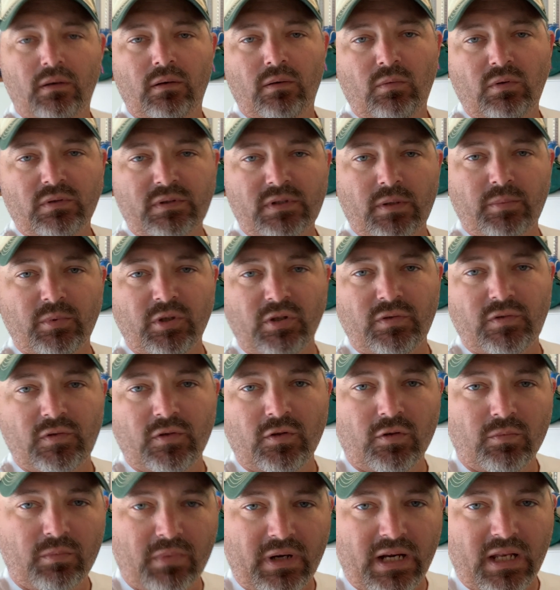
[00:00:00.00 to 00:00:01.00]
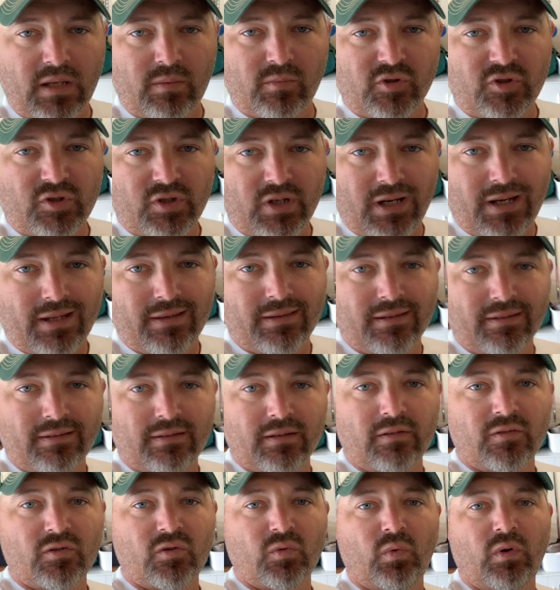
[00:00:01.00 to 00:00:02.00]
What's up YouTube? My name is Chad. This
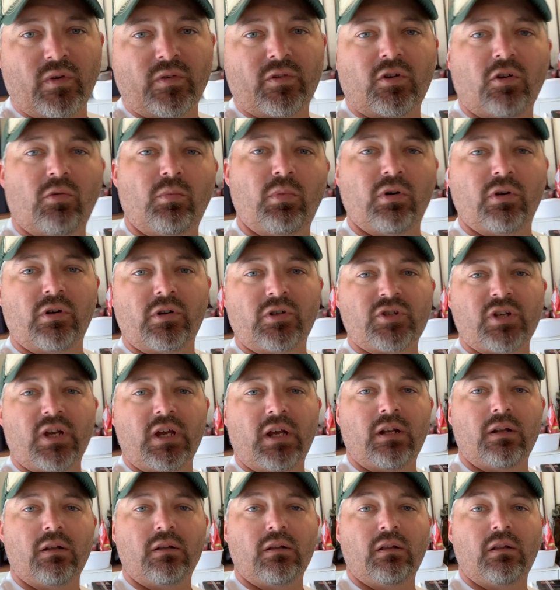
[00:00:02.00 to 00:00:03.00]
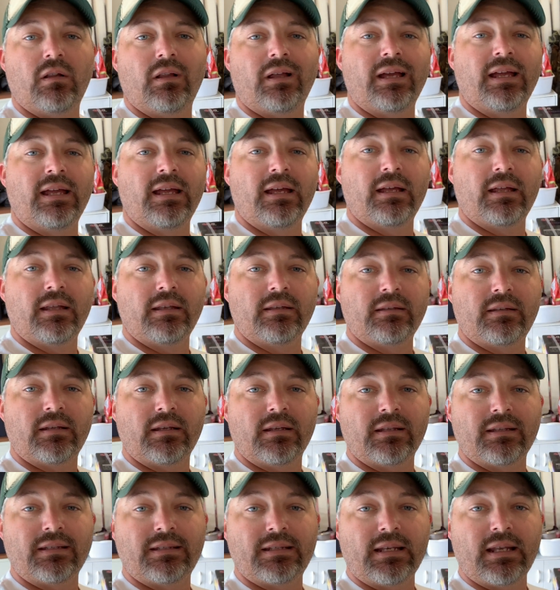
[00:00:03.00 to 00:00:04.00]
is the Wisco Boater channel, and
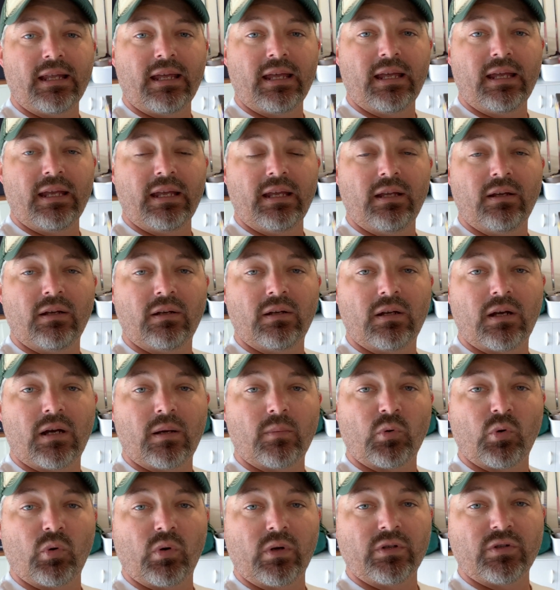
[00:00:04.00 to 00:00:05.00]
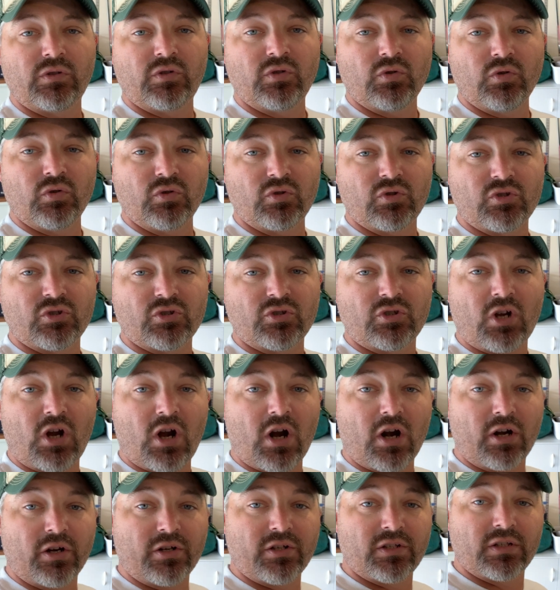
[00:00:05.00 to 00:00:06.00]
today I'm going to
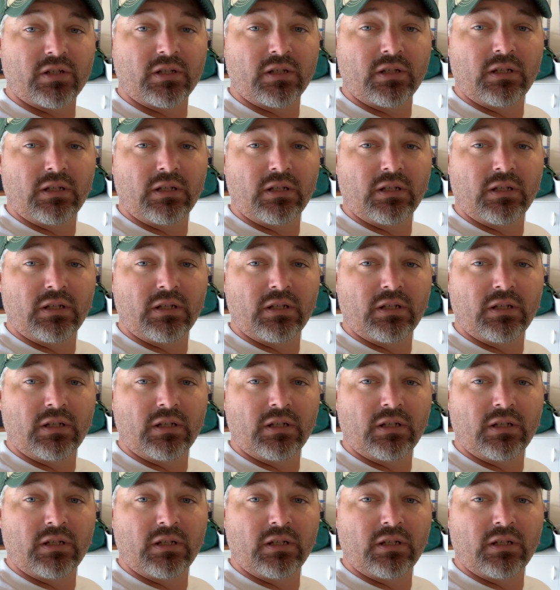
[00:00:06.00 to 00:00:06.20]
start